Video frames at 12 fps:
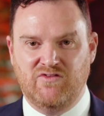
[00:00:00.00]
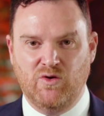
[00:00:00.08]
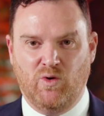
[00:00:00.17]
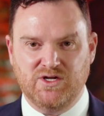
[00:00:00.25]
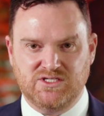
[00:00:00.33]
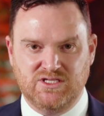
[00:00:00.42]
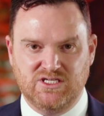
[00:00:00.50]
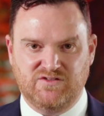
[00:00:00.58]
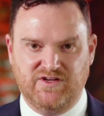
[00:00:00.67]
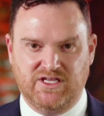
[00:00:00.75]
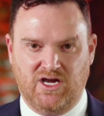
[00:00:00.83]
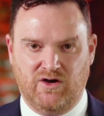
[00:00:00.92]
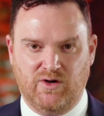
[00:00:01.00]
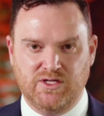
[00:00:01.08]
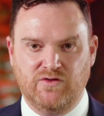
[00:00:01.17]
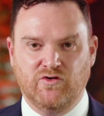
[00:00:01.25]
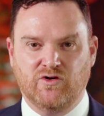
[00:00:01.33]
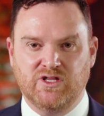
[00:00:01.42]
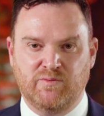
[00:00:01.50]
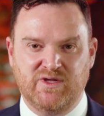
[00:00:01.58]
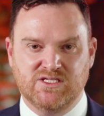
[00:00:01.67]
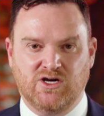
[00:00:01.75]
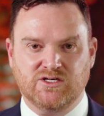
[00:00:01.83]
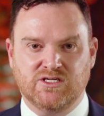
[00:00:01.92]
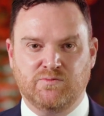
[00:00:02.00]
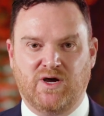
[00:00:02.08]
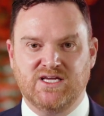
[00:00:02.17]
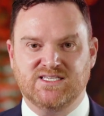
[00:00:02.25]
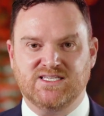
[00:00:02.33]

If you're watching this video and you've already been targeted by a